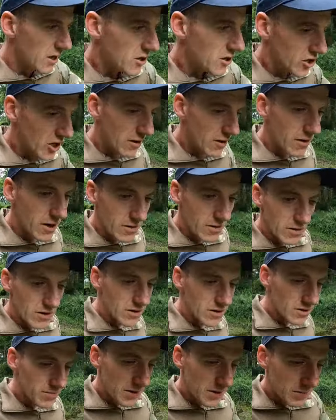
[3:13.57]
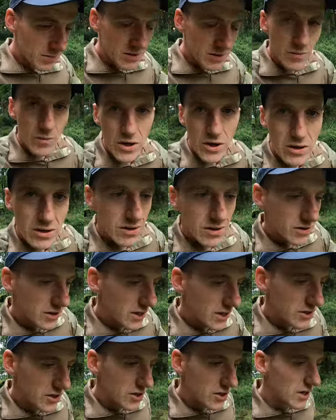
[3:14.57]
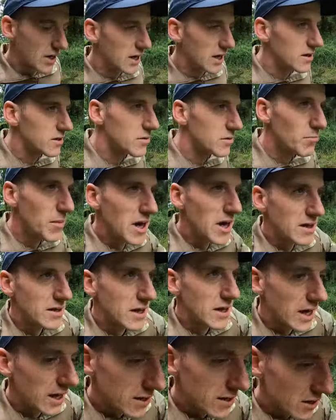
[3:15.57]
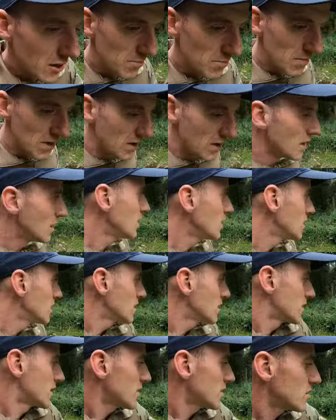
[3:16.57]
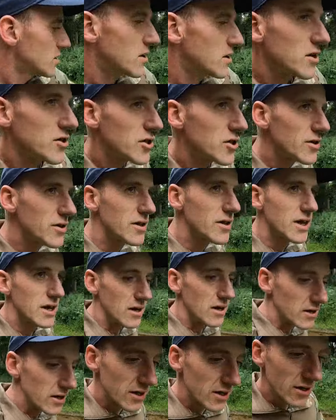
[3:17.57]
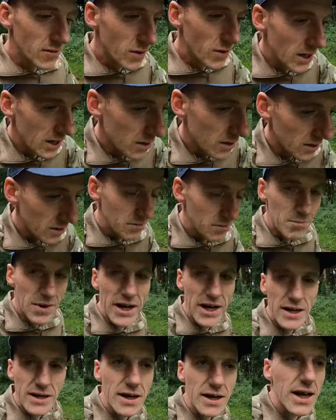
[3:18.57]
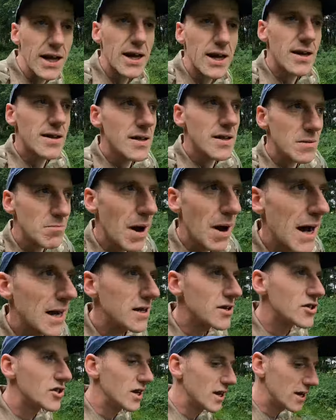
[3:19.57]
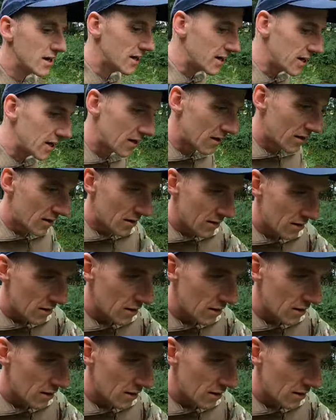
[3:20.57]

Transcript: Shout out all the people that work on these estates and maintain them. This does look like a really well maintained and managed area.